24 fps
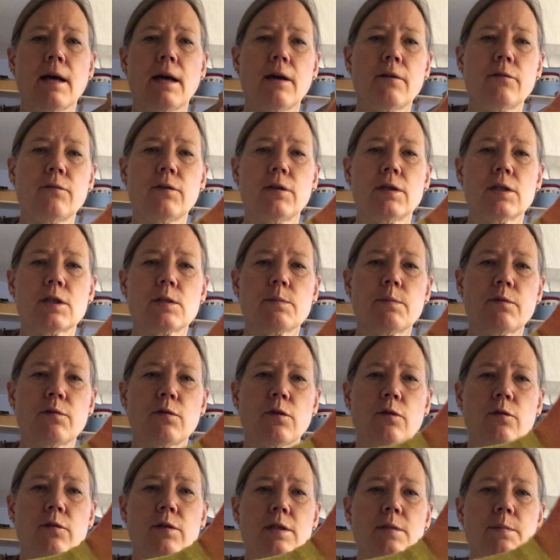I finished
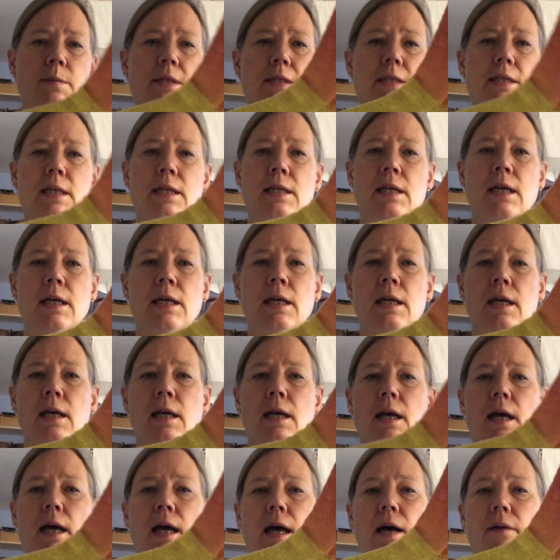before Christmas, and I
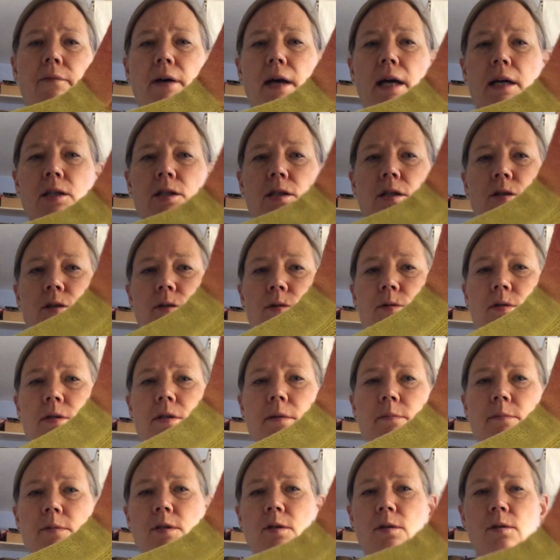have actually used
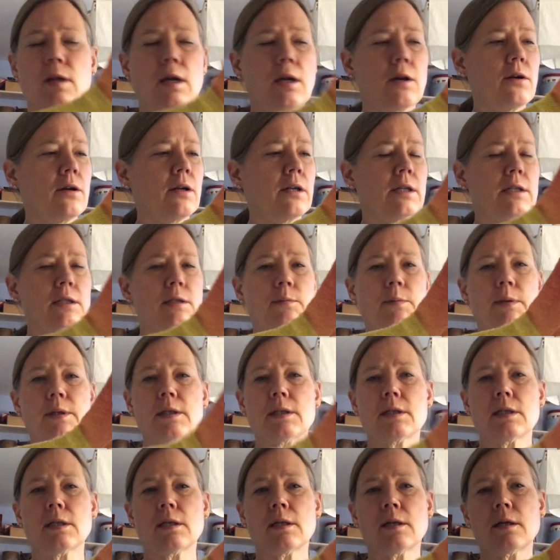them, so they are a little
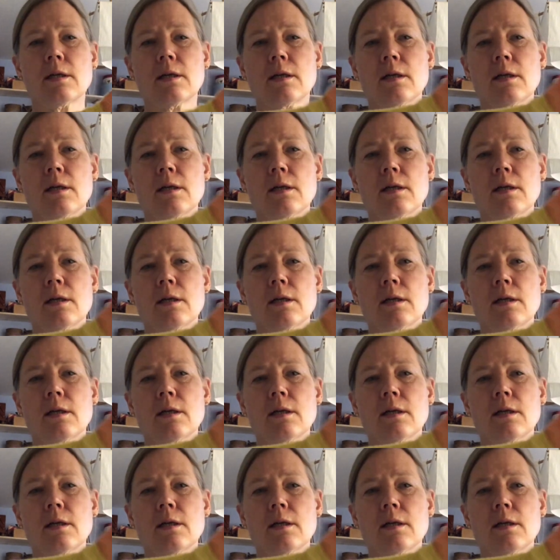bit